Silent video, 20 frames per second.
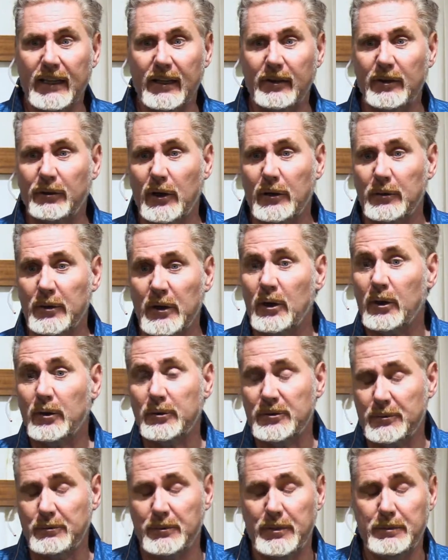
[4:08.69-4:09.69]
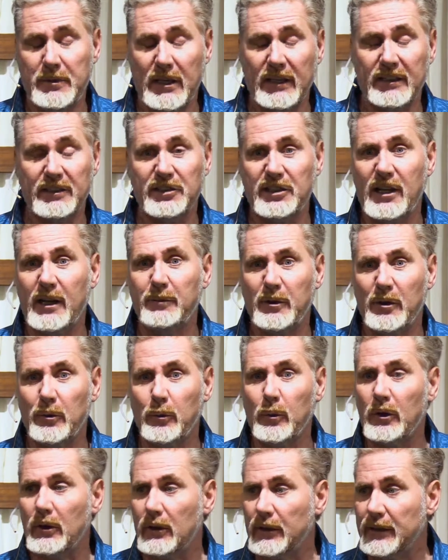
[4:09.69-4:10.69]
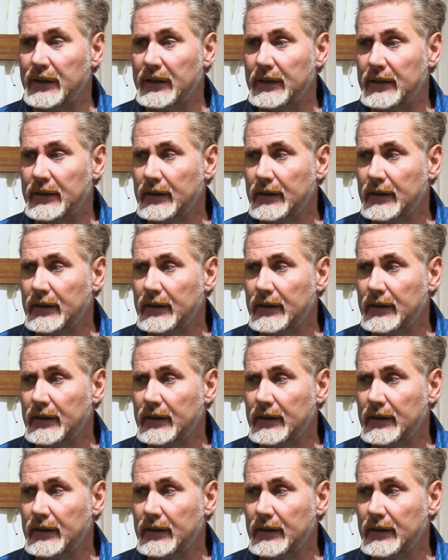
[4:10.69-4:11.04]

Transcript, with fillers: you know, take the shape of the world,